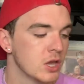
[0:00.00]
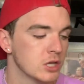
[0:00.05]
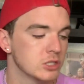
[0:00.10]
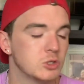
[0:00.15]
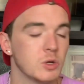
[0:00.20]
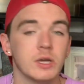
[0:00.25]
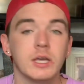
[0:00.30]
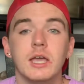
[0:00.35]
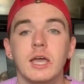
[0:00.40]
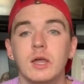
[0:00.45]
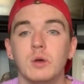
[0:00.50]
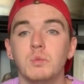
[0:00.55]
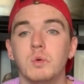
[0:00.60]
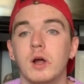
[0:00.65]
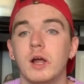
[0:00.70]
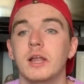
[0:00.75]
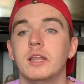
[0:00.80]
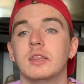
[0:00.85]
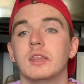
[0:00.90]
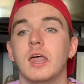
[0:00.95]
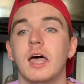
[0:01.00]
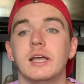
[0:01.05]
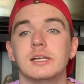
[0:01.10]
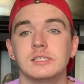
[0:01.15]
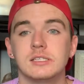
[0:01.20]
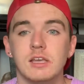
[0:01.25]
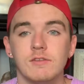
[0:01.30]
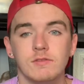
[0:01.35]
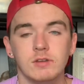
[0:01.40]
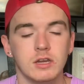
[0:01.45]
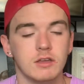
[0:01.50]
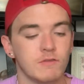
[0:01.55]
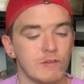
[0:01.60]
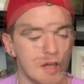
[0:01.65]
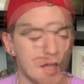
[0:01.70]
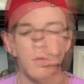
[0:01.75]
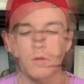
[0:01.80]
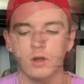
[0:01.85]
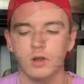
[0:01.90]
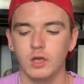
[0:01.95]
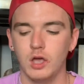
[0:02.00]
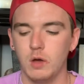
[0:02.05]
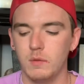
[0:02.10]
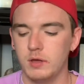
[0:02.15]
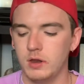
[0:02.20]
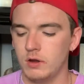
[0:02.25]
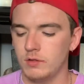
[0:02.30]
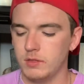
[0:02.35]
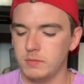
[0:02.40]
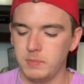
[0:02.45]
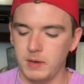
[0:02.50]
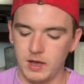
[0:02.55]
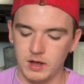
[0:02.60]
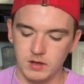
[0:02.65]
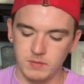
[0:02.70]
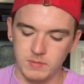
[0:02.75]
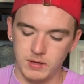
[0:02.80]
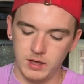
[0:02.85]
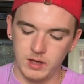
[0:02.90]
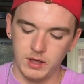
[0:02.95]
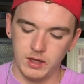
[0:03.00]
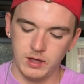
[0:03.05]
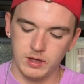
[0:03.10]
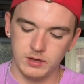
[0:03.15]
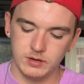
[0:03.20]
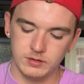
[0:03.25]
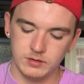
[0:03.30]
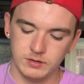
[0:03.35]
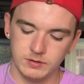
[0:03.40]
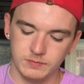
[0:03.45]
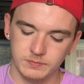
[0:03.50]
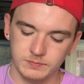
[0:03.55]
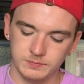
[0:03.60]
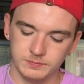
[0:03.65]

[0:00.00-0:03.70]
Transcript: So again, we're in Light 75. I'm gonna go in on the back of my hand.